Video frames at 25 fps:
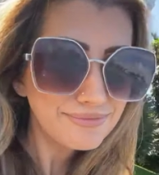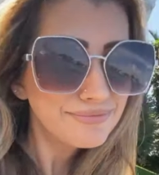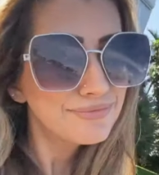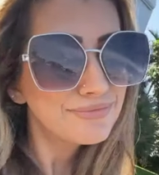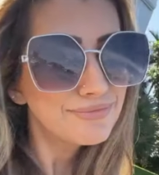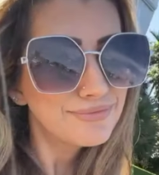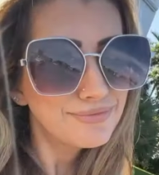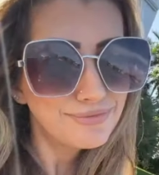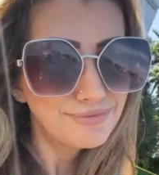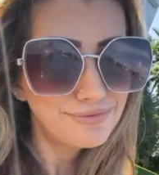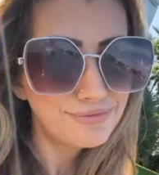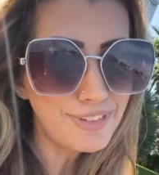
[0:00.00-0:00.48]

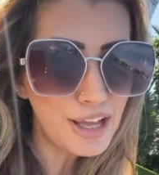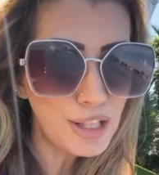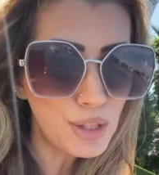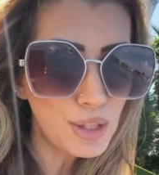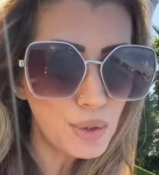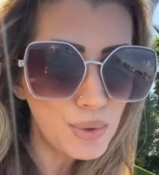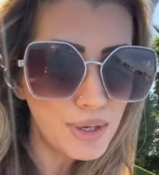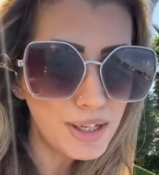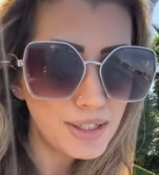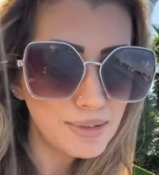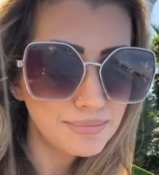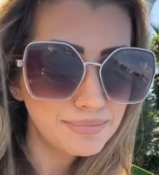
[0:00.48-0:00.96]

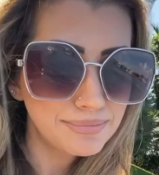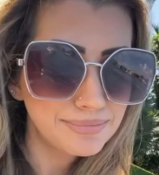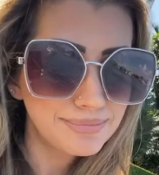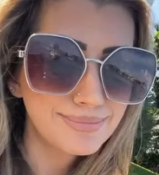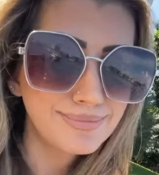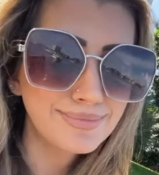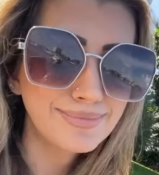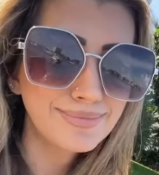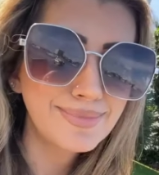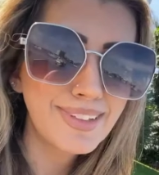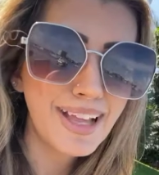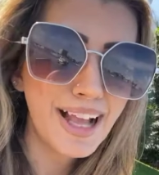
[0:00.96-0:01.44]
follow it.
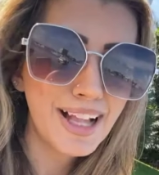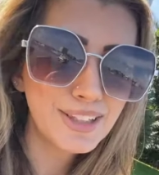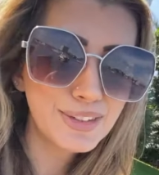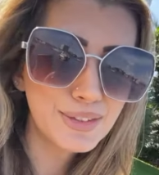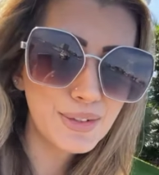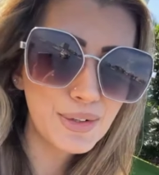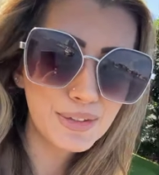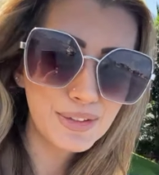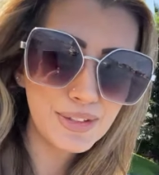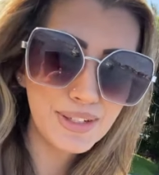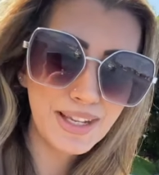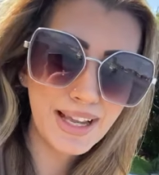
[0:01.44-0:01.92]
I'll
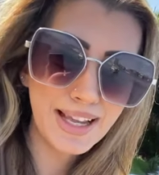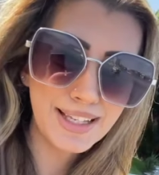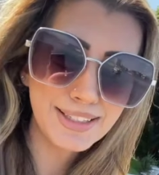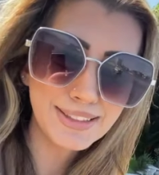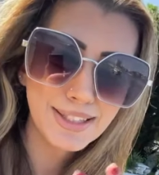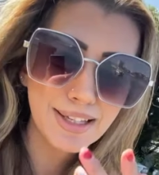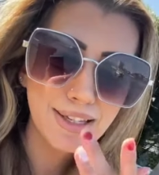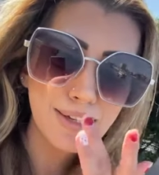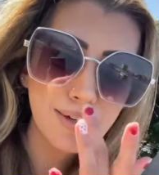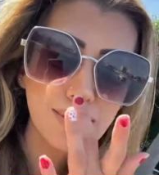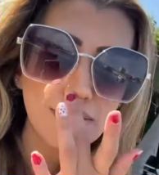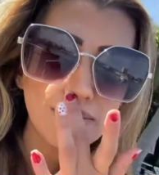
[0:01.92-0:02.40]
talk to you guys
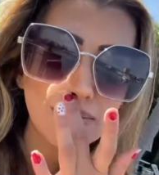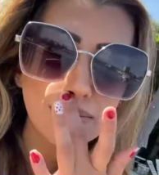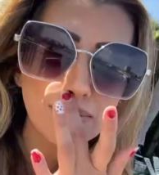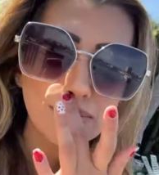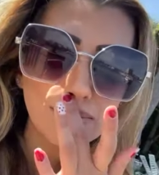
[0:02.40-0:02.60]
later.